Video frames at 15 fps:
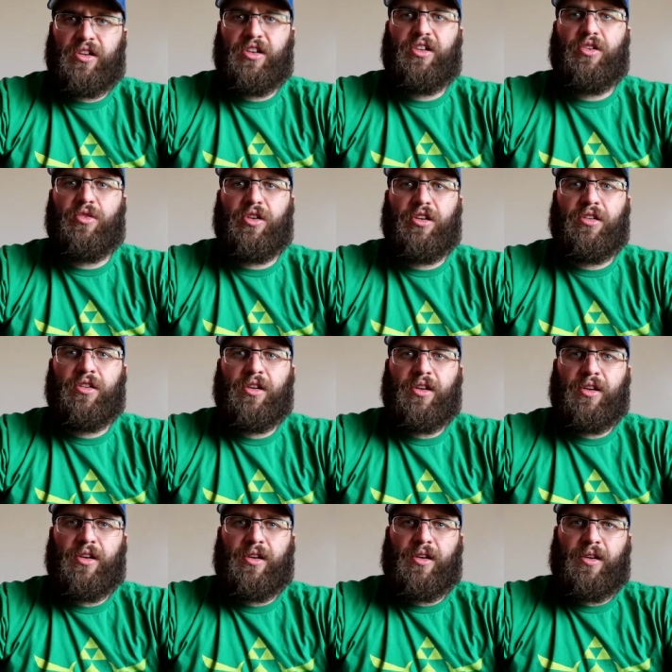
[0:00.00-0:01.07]
to do it.
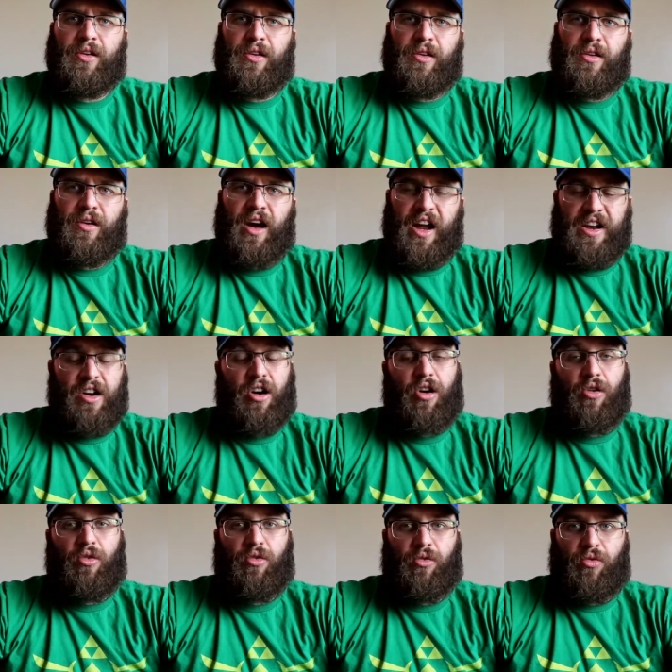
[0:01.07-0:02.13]
I
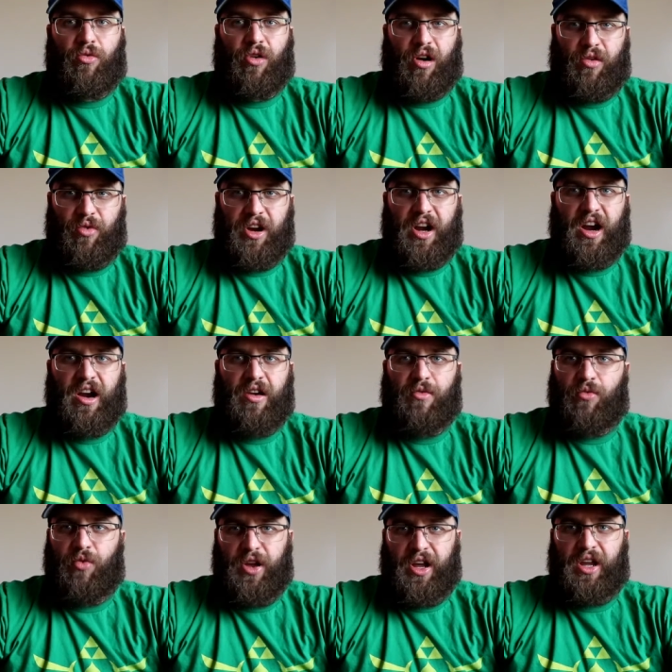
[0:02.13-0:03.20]
know where we are,
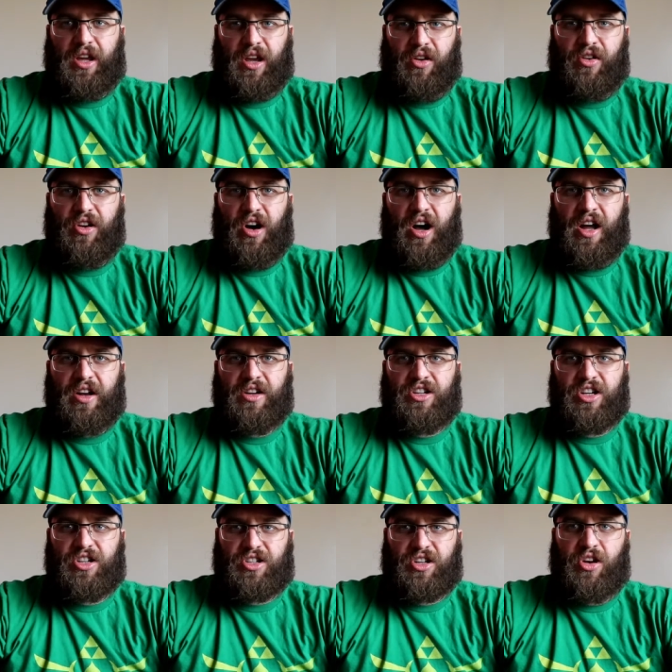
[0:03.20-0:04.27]
we could not
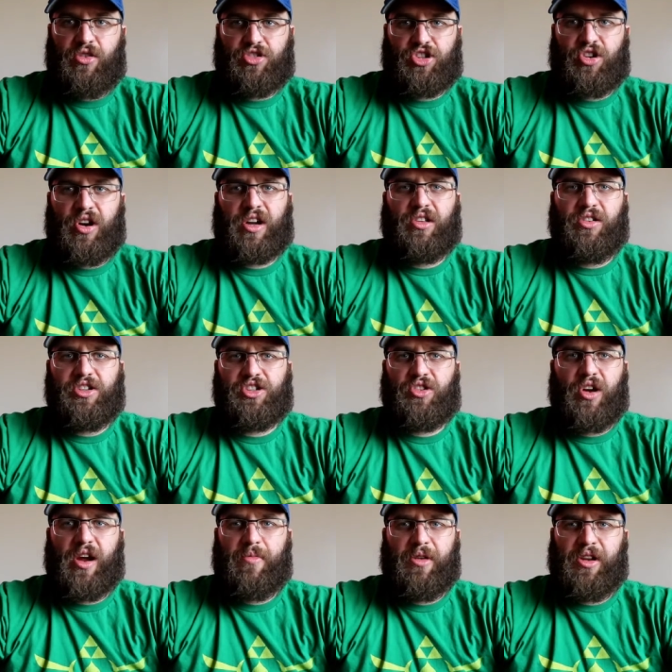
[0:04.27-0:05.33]
just go strictly
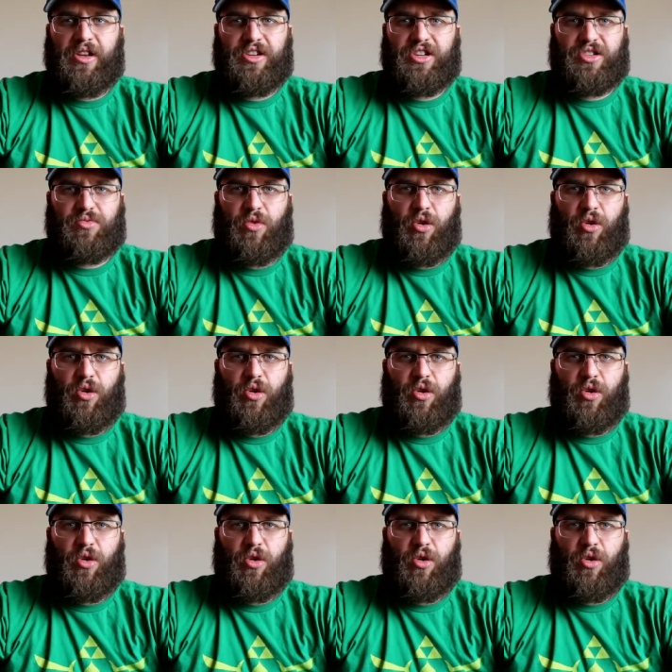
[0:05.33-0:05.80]
streaming. It just